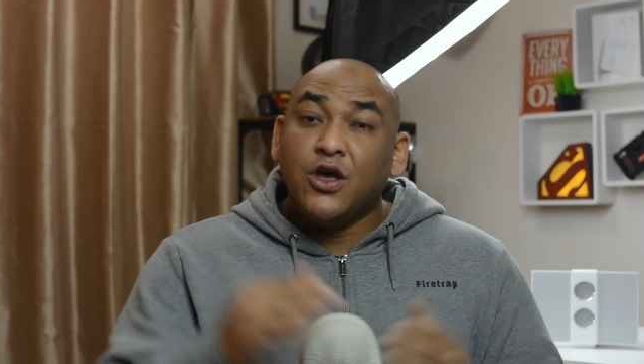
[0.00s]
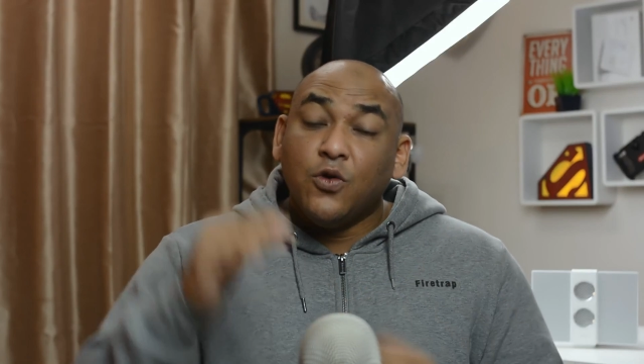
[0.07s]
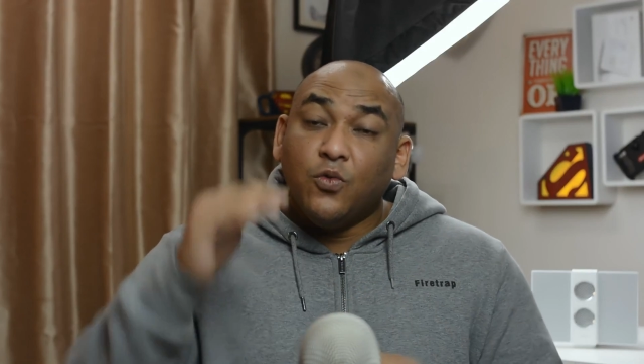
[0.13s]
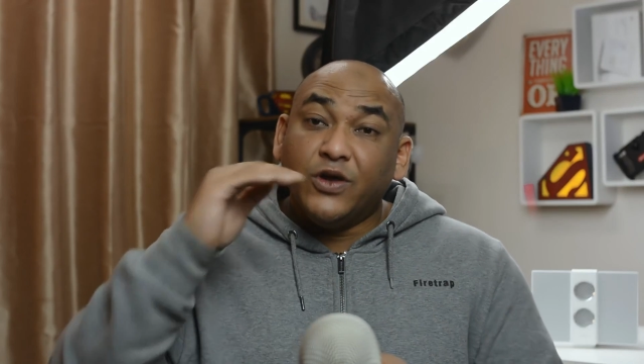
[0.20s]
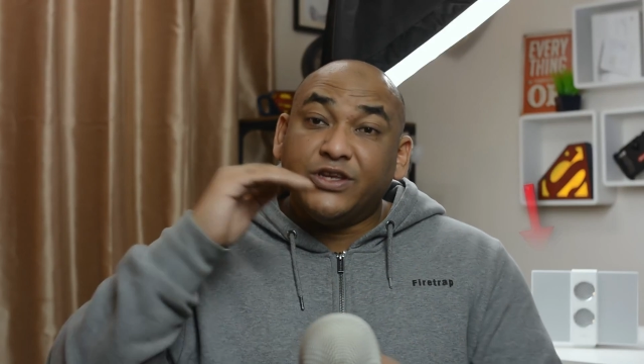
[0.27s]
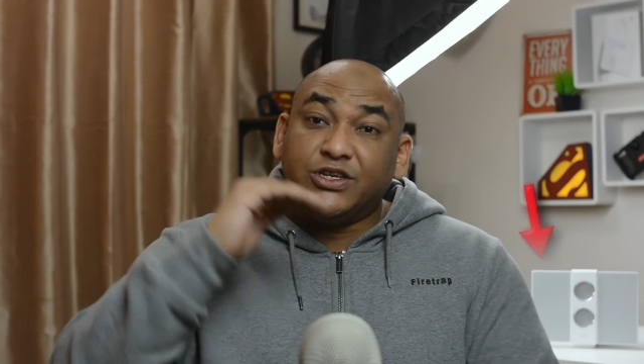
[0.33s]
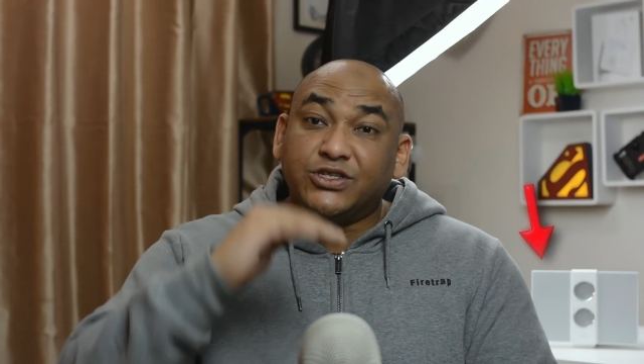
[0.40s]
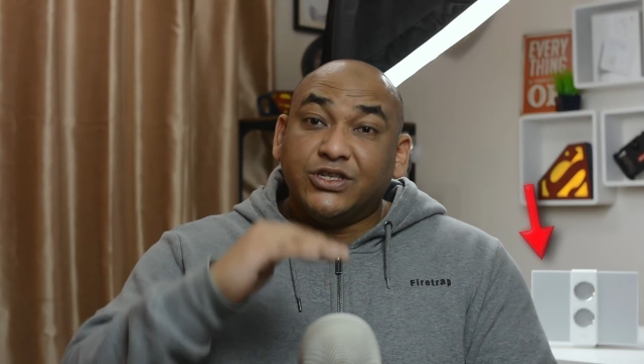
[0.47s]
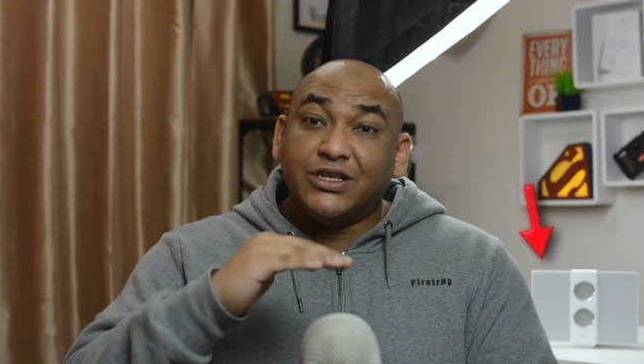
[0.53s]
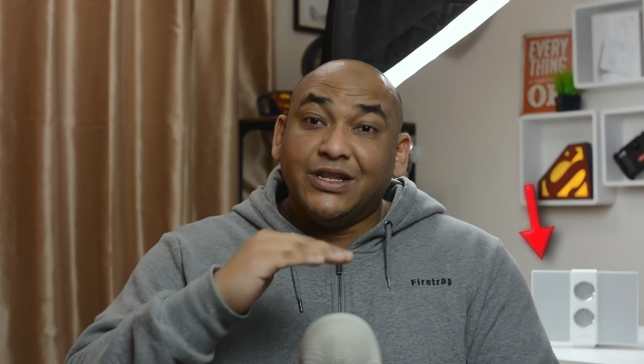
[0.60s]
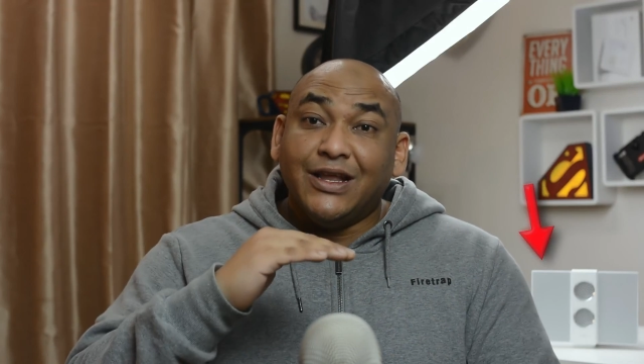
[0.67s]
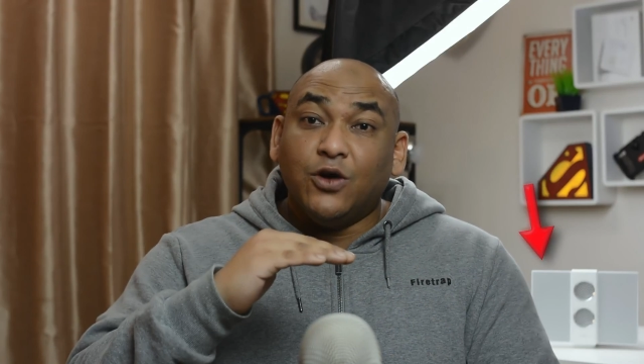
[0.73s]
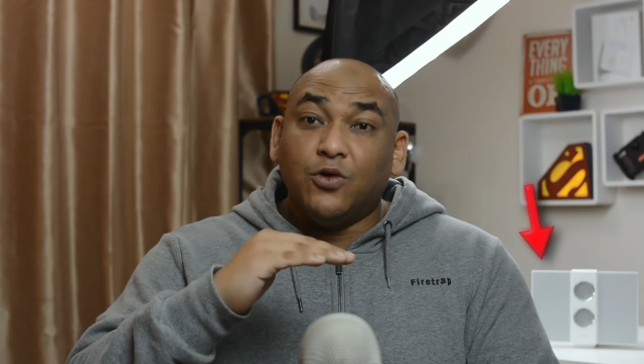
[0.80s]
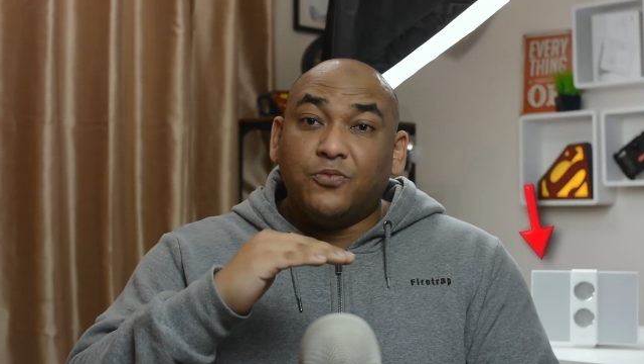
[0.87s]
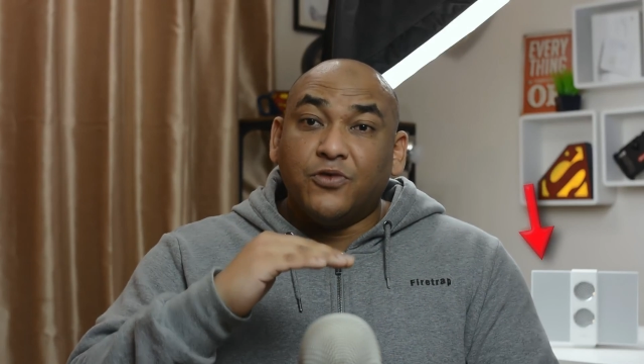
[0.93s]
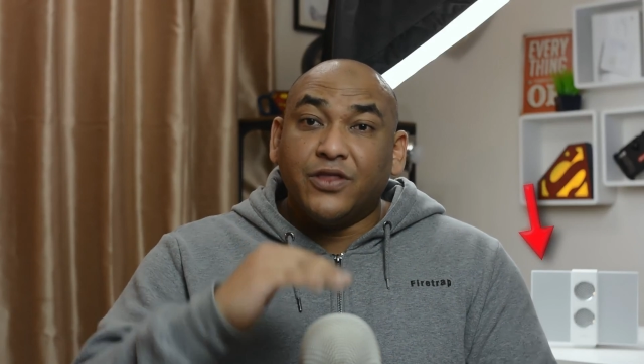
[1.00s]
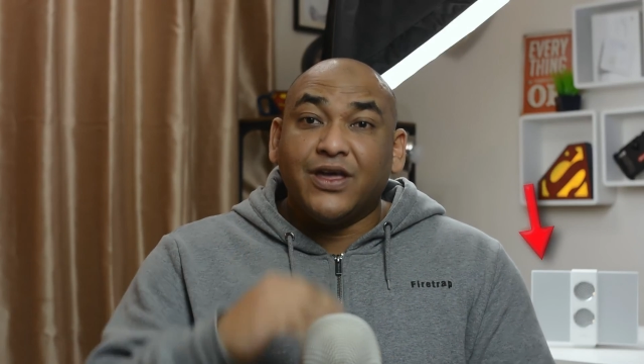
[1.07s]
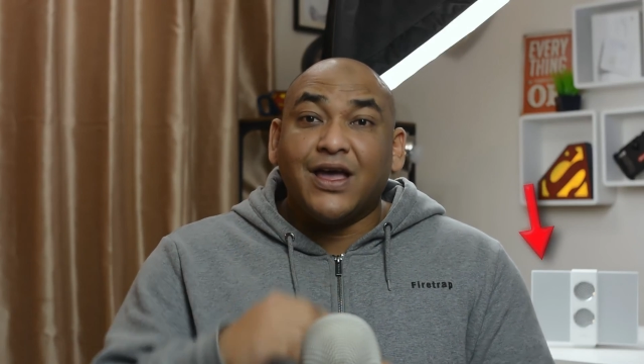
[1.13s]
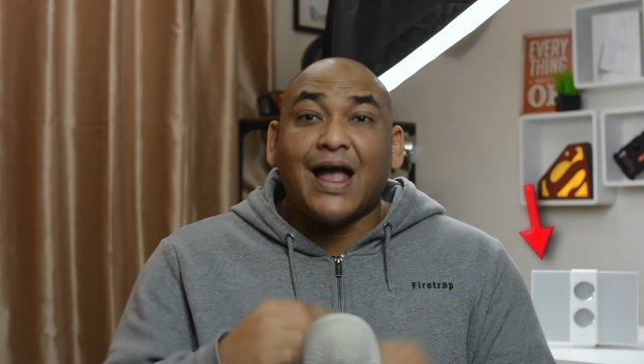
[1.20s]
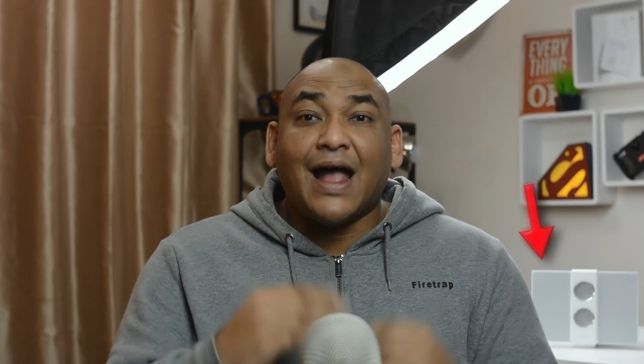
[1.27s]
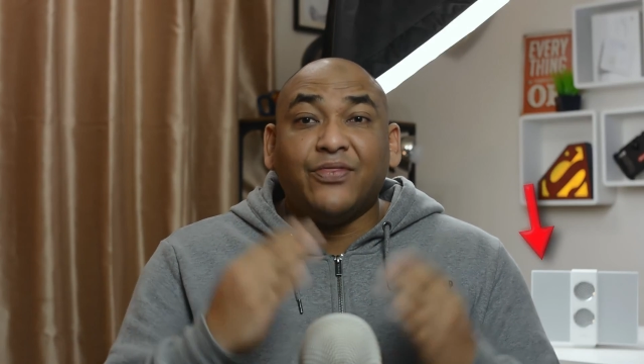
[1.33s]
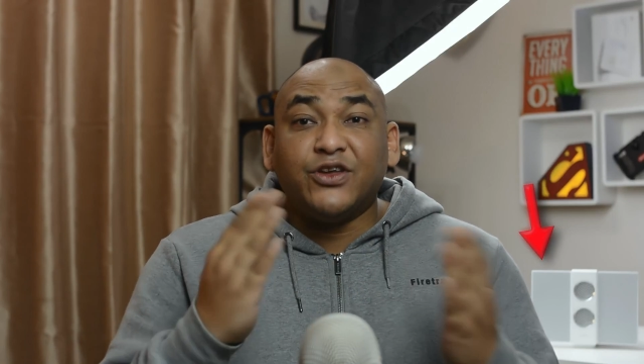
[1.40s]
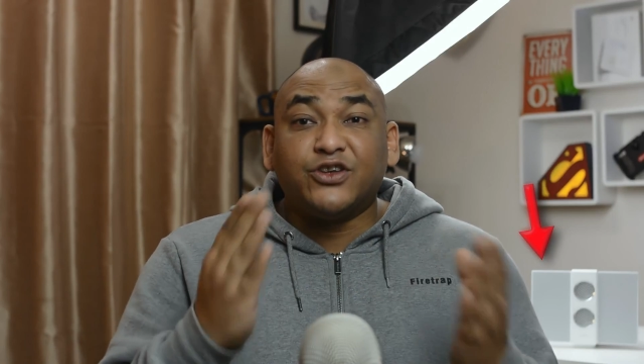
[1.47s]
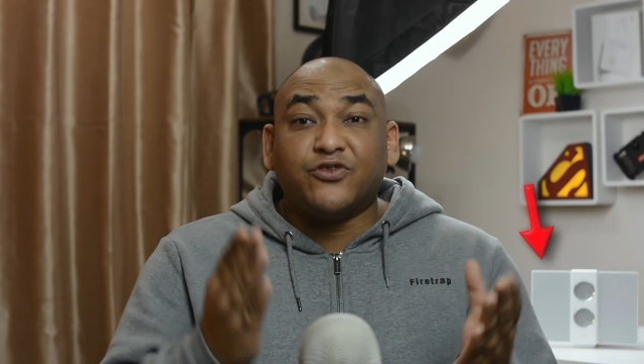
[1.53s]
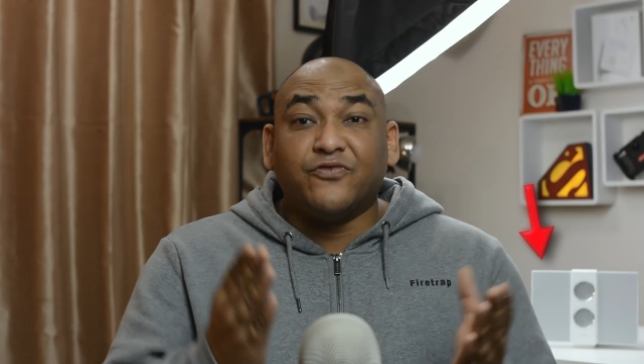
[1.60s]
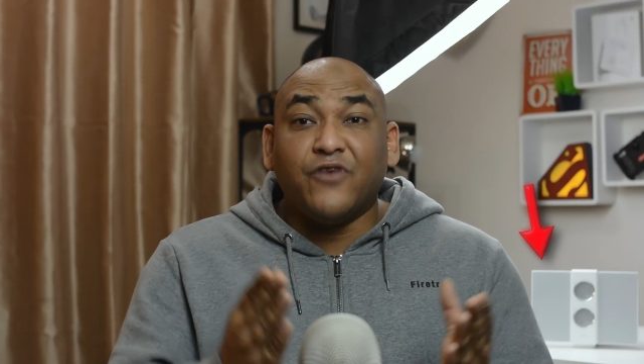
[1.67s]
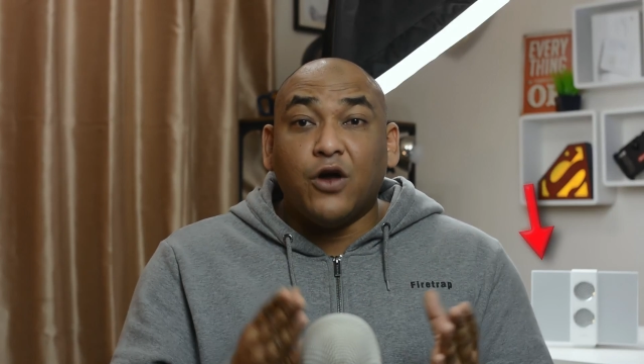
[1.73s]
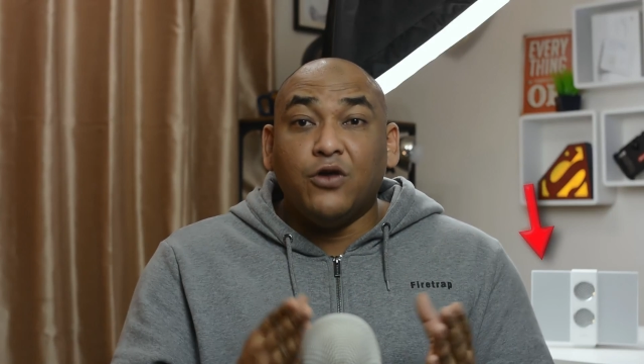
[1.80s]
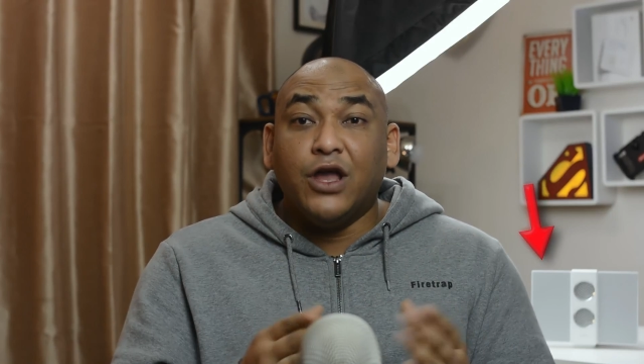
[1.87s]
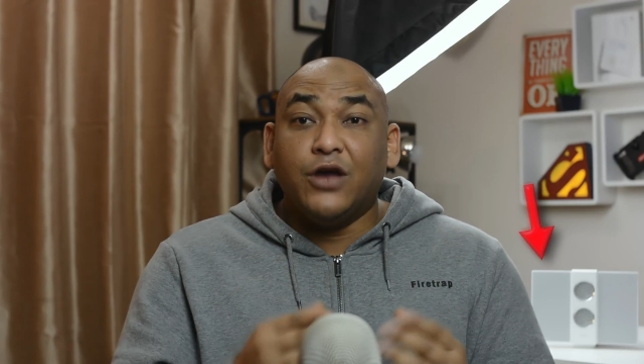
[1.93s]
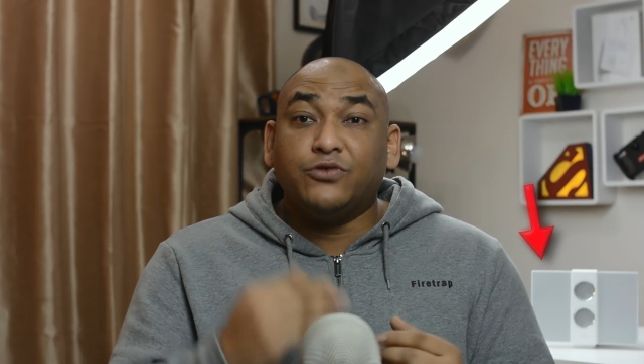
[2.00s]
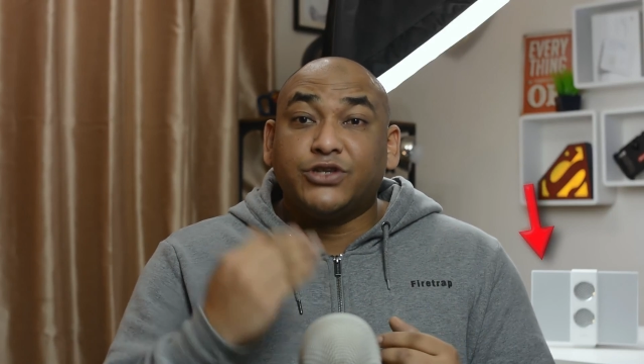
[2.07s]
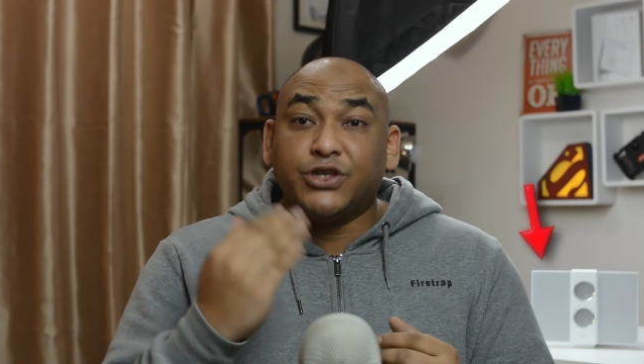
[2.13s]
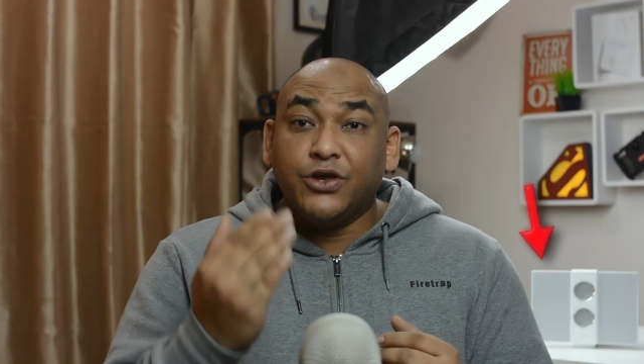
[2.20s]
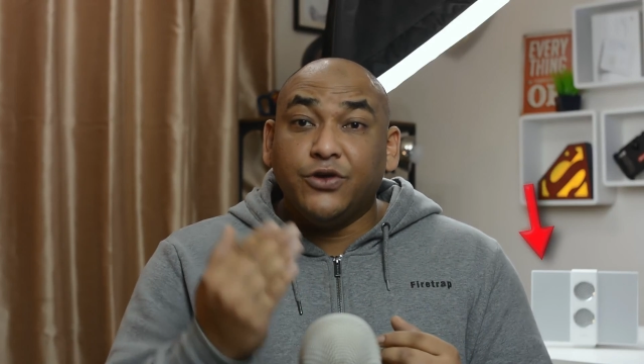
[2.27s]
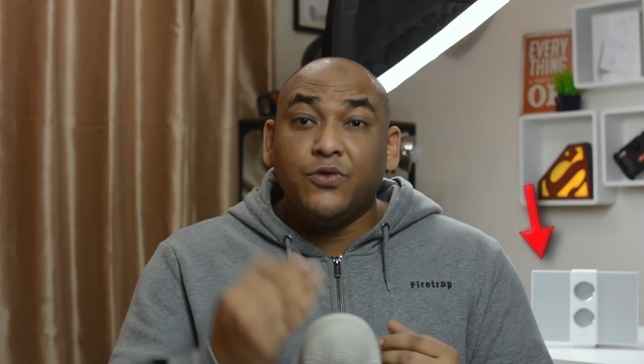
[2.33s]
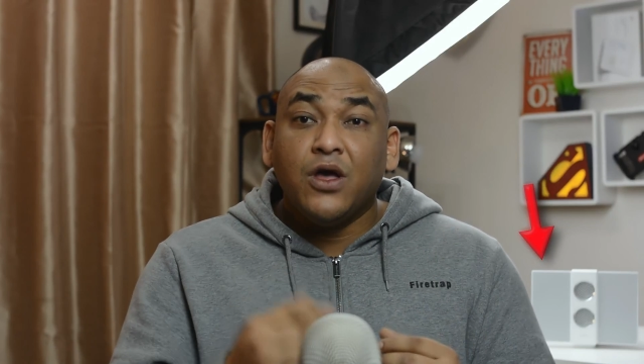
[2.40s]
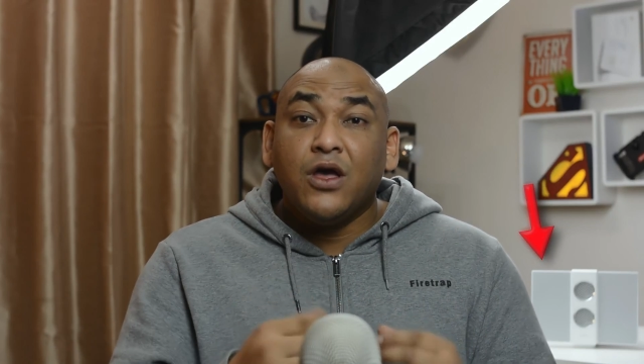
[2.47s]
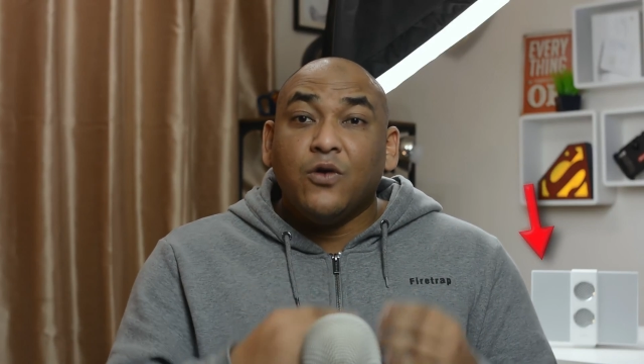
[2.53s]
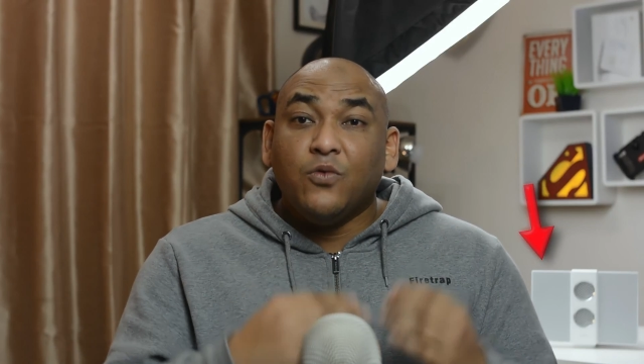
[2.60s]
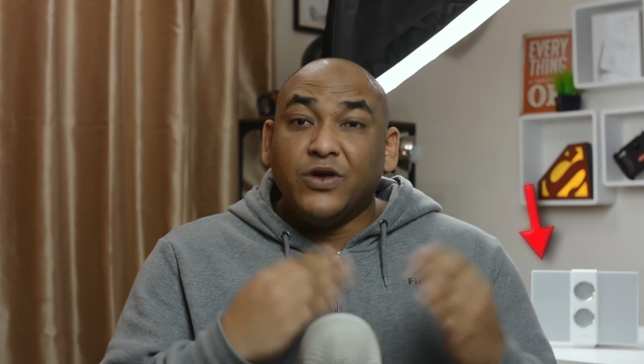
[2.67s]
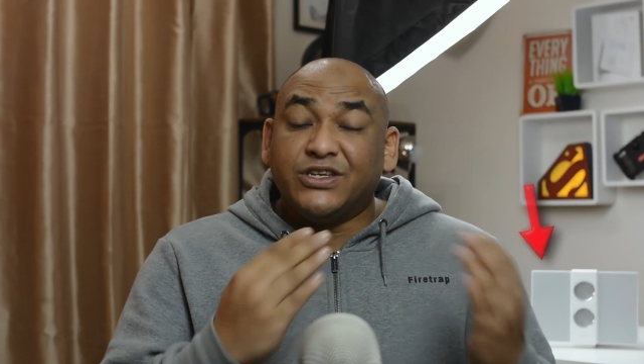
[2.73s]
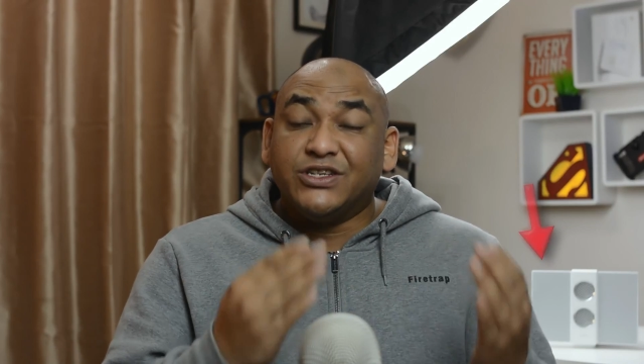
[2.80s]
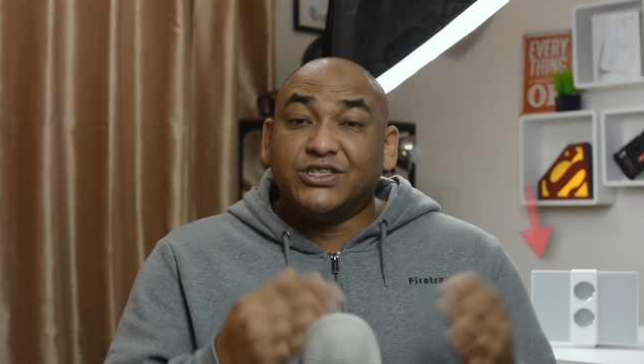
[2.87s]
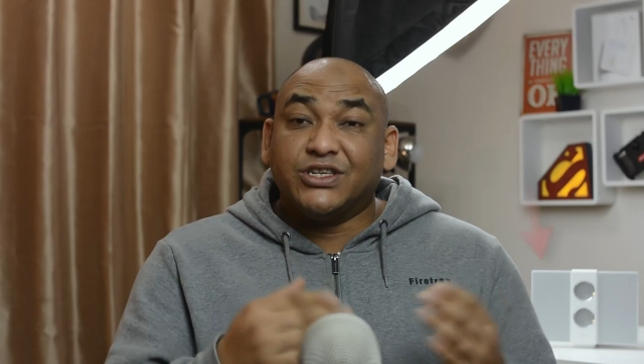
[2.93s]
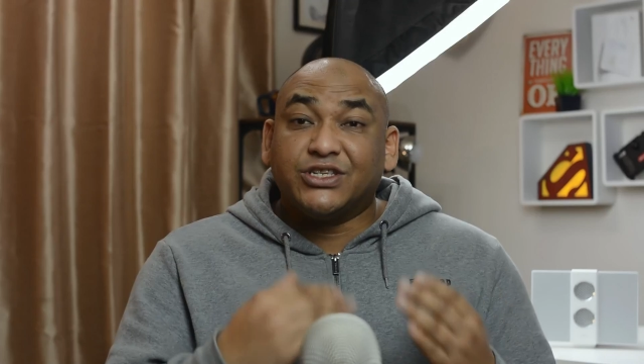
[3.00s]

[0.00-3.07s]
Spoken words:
which is the little brother, and the Trevolo 2, which is a